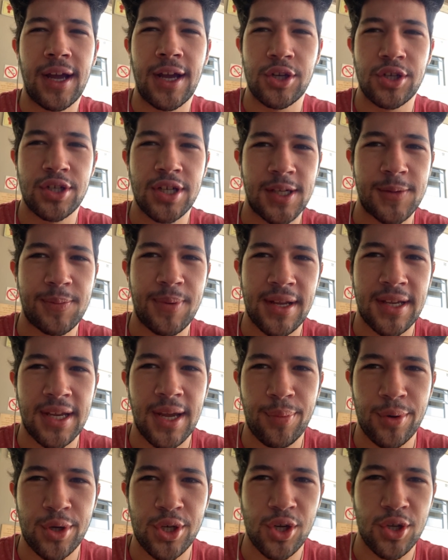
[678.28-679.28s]
I usually expect
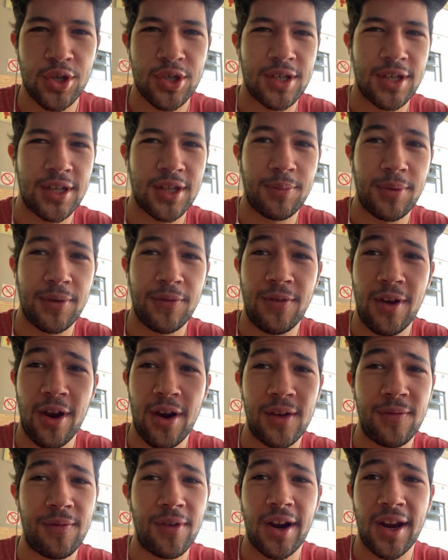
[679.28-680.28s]
cappuccinos to either be
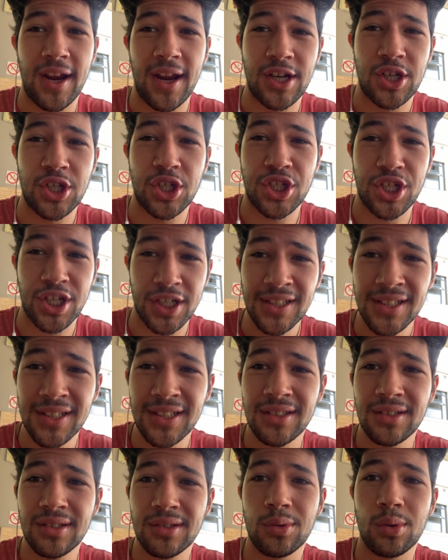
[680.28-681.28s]
very, very shit
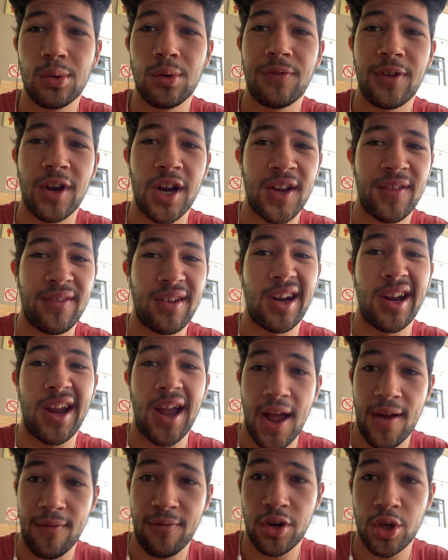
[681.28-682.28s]
or very, very
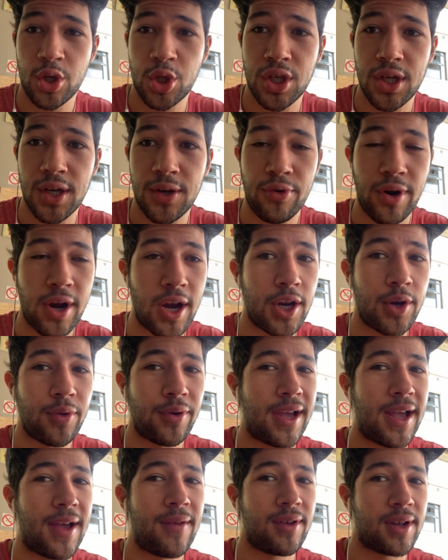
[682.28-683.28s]
average. Rarely do
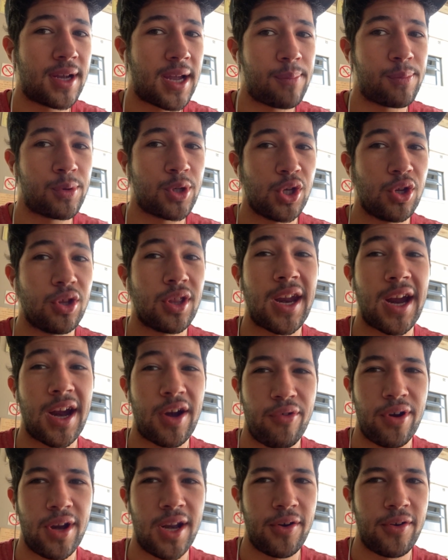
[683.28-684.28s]
I have a cappuccino that I
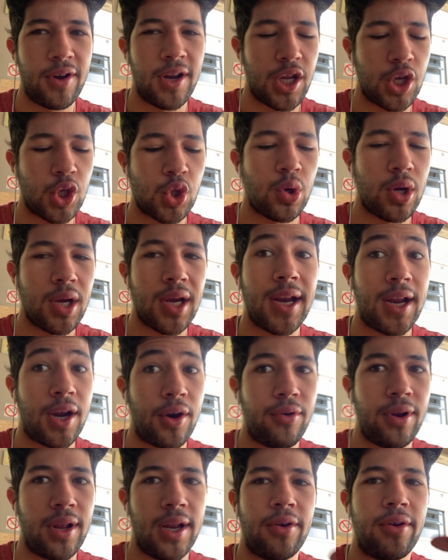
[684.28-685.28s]
really, really enjoy, and I
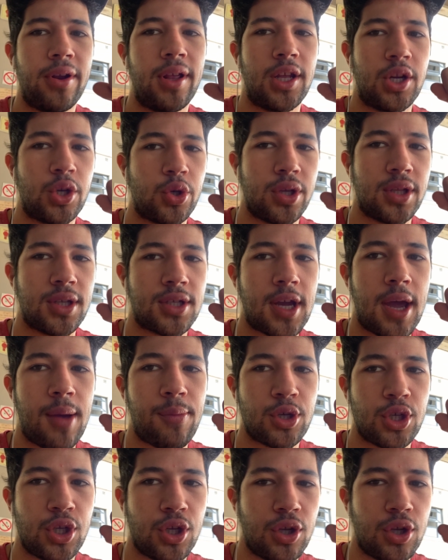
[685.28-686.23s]
really, really enjoy this